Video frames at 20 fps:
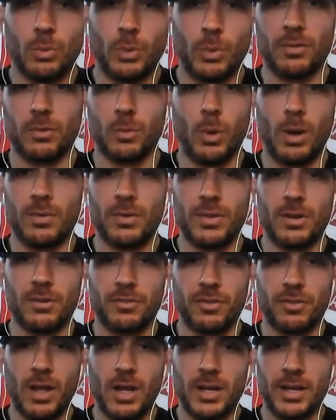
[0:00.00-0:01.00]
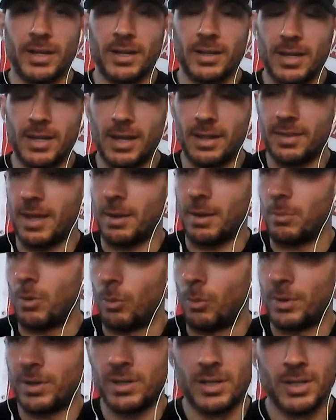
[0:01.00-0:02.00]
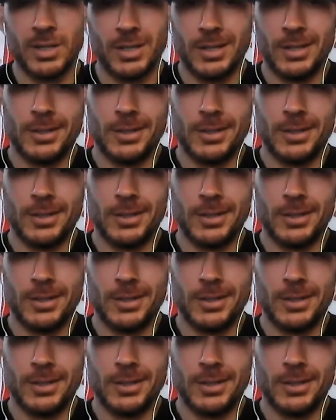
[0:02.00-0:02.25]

wherever they're flying at that moment,